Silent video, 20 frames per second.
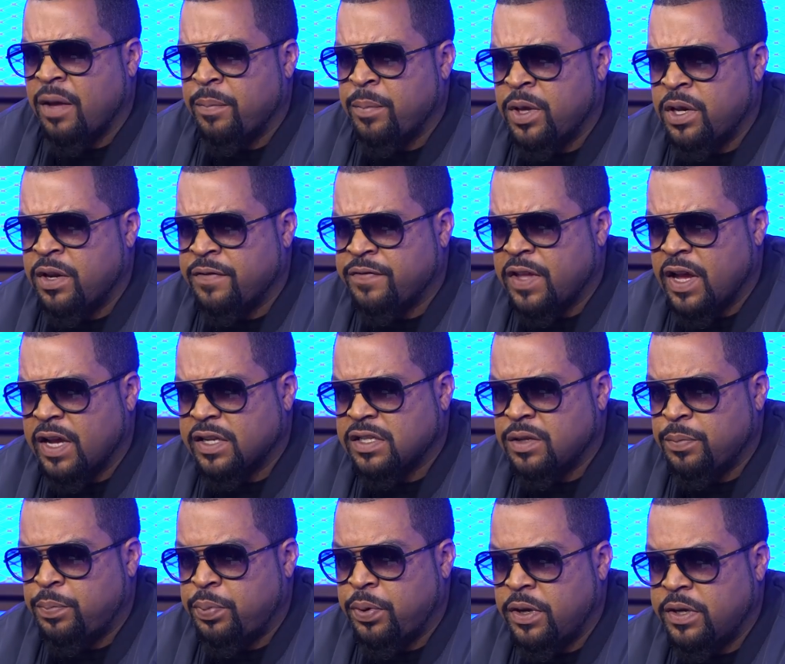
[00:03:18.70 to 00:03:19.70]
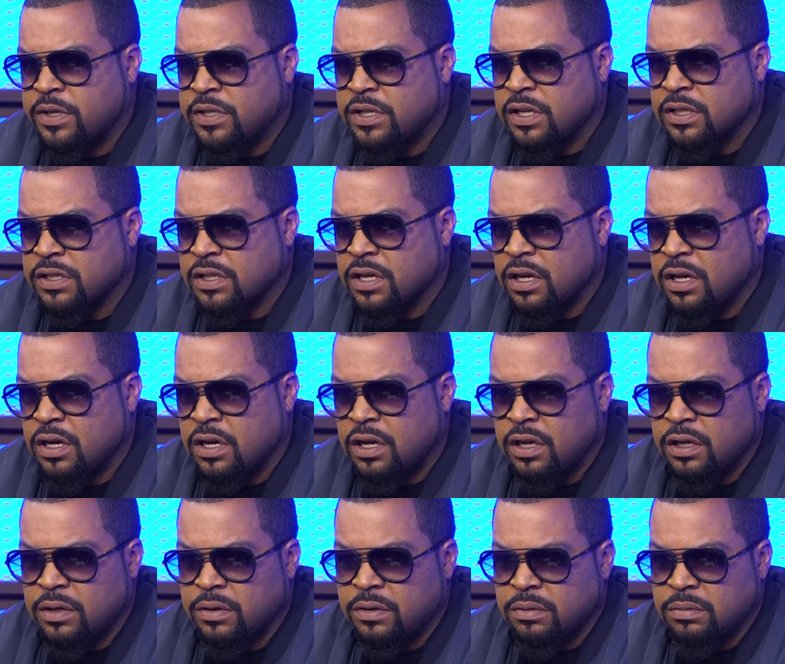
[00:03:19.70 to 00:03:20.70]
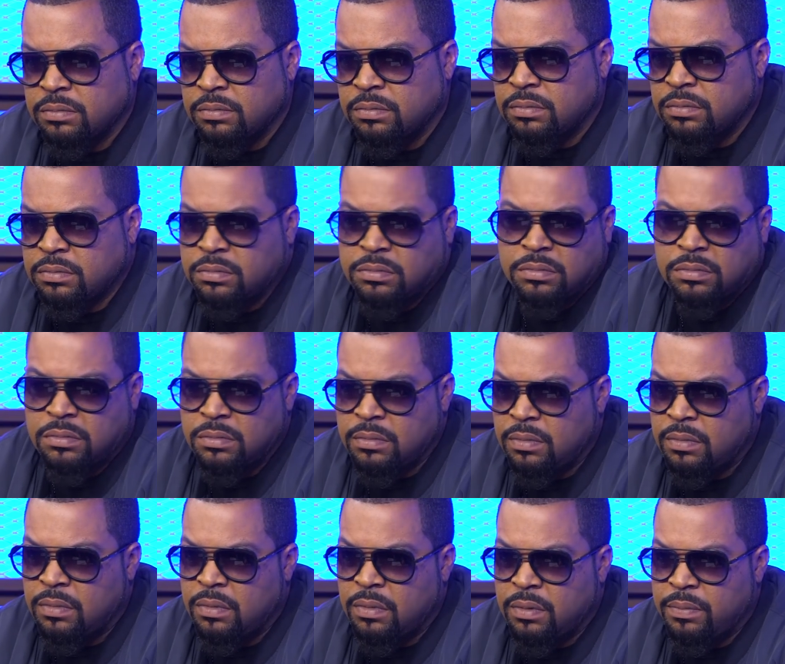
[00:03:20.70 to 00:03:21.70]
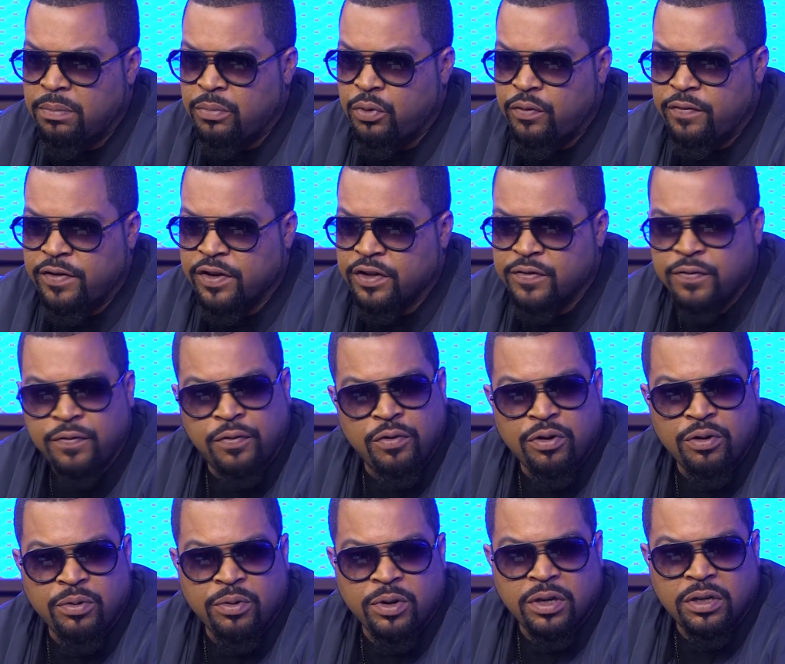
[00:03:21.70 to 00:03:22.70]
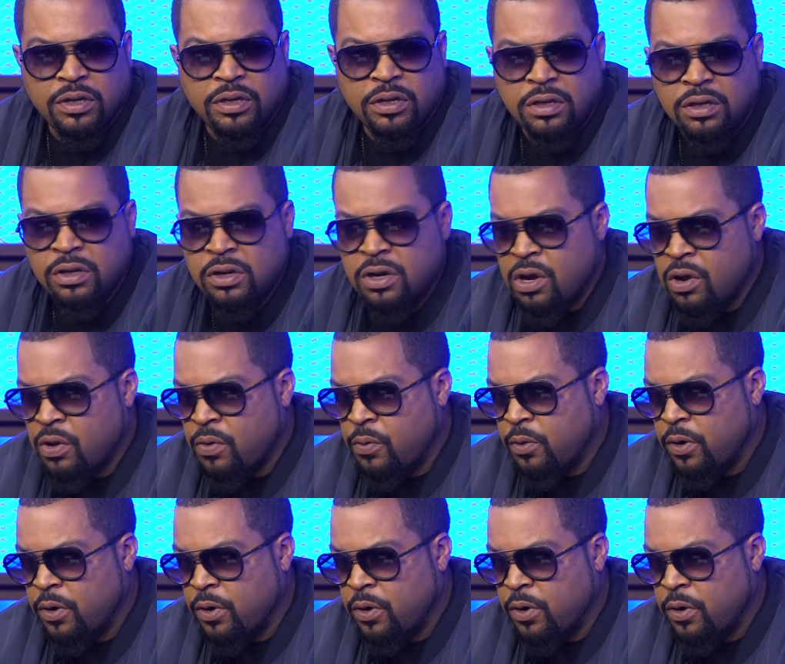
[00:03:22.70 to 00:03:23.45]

I mean, if that's the piece that's gonna move us forward, you know,